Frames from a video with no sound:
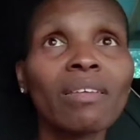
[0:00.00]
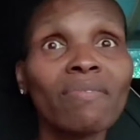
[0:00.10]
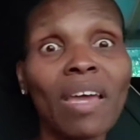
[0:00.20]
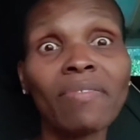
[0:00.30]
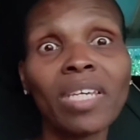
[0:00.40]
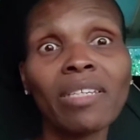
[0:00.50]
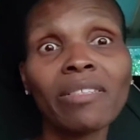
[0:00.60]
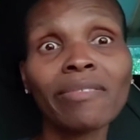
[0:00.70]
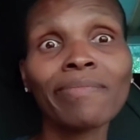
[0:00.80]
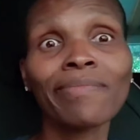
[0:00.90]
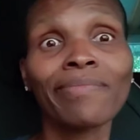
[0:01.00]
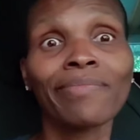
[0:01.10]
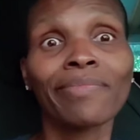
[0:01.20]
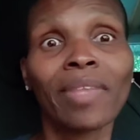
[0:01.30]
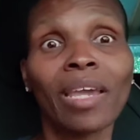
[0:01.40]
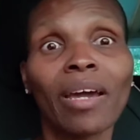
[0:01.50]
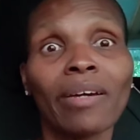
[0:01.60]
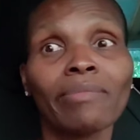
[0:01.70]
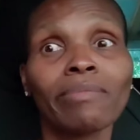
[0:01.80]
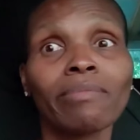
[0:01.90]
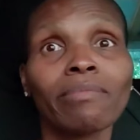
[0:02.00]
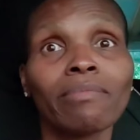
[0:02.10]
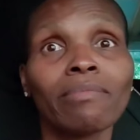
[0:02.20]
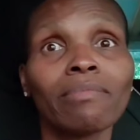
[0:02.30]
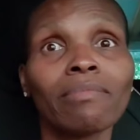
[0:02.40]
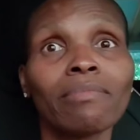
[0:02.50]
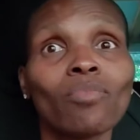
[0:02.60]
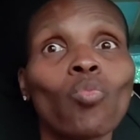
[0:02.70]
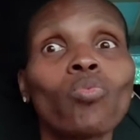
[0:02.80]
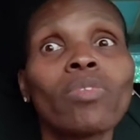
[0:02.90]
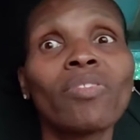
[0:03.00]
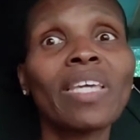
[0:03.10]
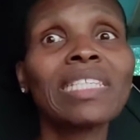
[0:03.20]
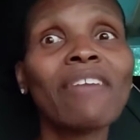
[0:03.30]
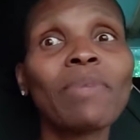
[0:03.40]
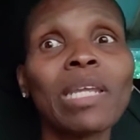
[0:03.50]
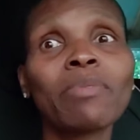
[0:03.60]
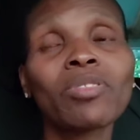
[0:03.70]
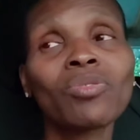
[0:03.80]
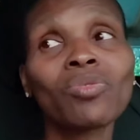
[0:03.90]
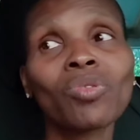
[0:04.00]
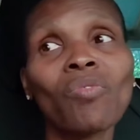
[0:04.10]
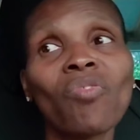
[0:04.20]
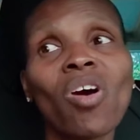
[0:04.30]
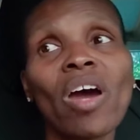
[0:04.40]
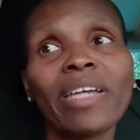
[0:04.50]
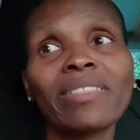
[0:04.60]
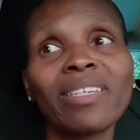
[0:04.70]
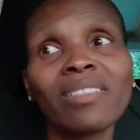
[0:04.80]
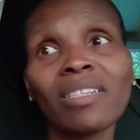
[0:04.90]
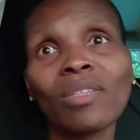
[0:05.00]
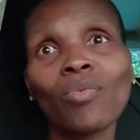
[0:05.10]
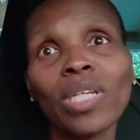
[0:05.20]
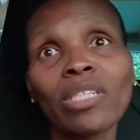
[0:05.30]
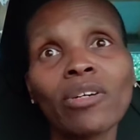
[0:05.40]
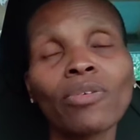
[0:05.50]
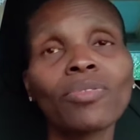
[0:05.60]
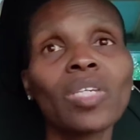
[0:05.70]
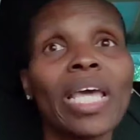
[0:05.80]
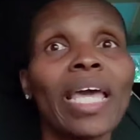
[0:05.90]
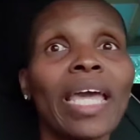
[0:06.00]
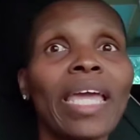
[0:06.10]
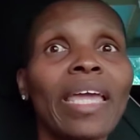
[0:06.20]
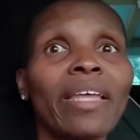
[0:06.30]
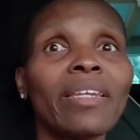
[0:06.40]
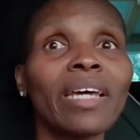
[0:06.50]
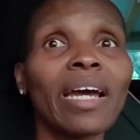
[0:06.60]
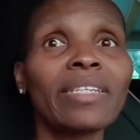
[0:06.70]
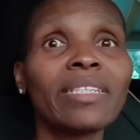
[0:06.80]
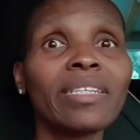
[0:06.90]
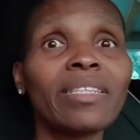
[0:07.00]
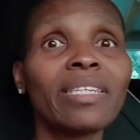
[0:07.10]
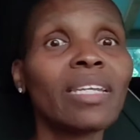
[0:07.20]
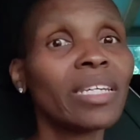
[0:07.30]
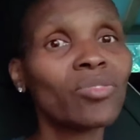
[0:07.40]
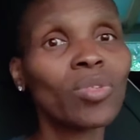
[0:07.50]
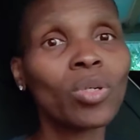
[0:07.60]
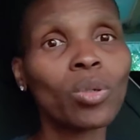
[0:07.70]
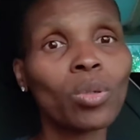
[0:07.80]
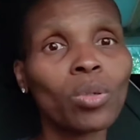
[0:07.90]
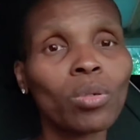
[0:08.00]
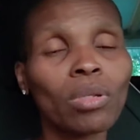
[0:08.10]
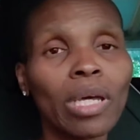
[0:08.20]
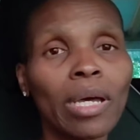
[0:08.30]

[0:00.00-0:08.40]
5 days. The things I've been able to do so far, I tinted the windows and I did the electrical